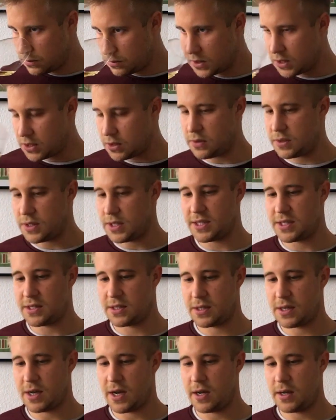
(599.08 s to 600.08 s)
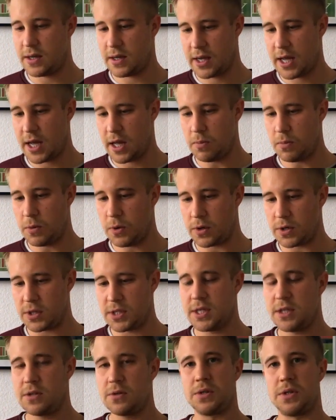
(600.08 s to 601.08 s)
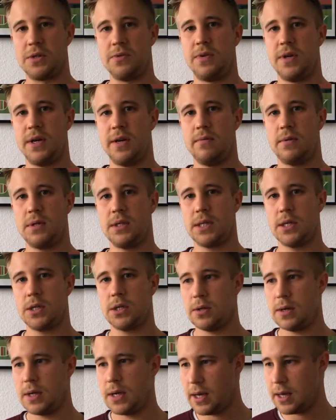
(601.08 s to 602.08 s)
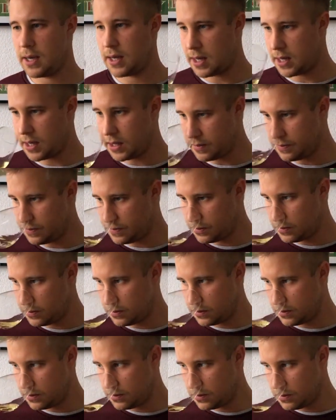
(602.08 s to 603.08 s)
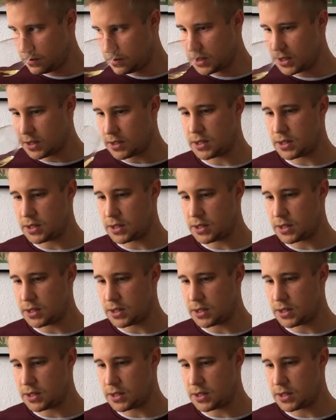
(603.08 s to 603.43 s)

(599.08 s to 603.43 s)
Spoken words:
so this I get more citrusy flavors actually. So